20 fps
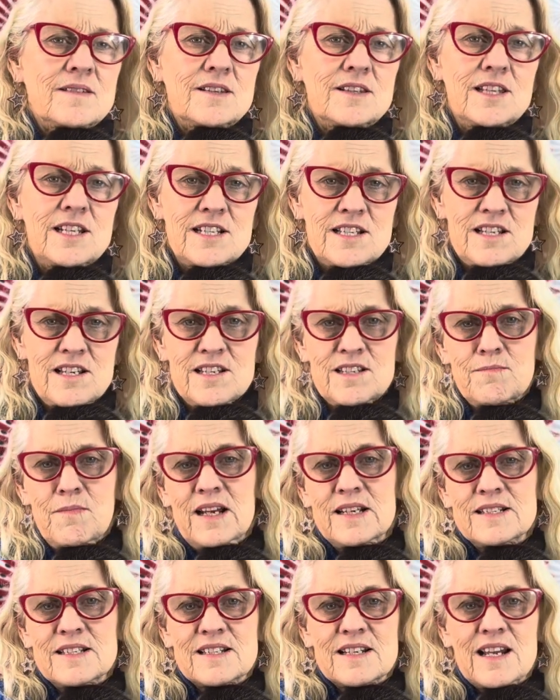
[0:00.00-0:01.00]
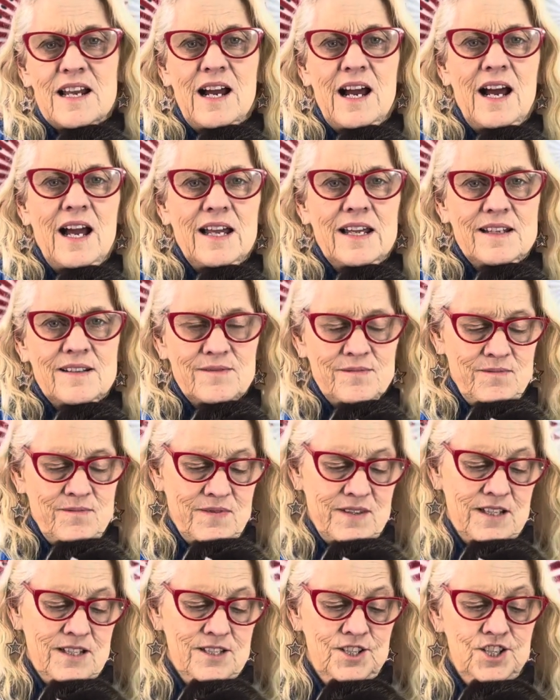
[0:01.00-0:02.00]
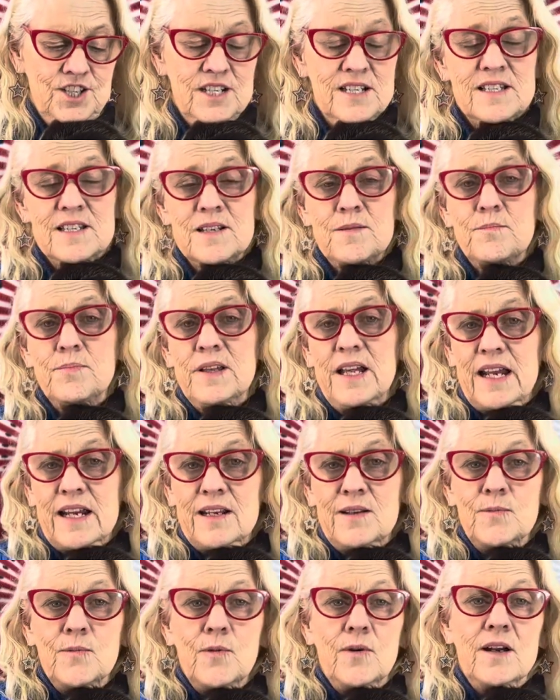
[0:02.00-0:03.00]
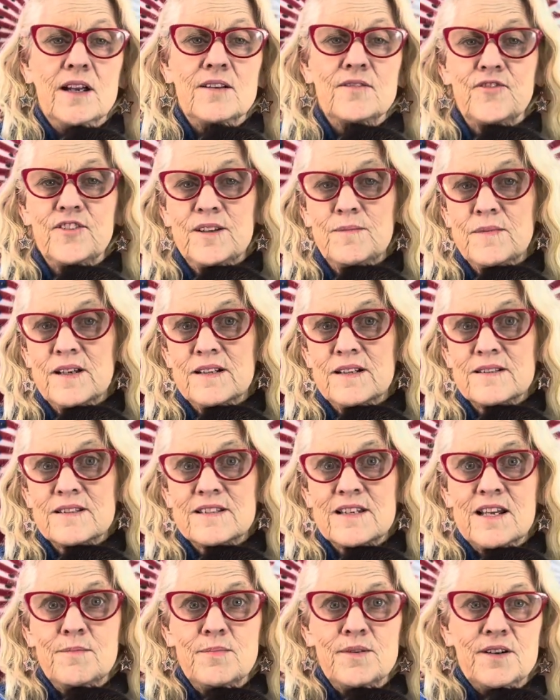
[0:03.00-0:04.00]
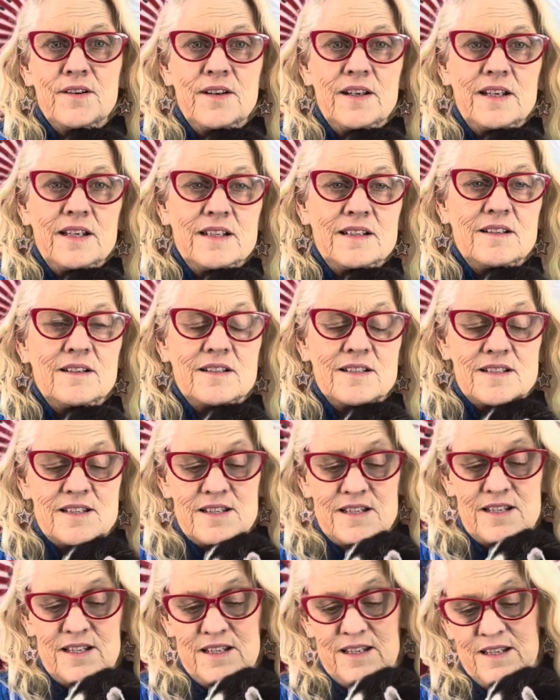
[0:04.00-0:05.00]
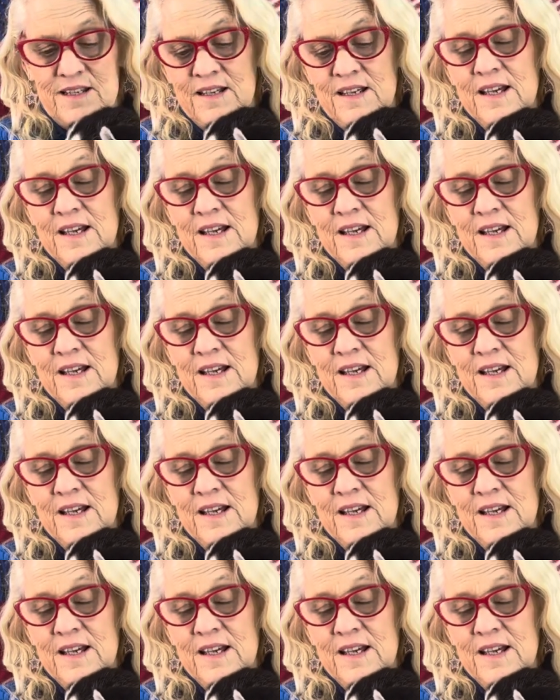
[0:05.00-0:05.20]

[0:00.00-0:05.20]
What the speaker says: This is my Skye. She's a black and white female Siberian Husky.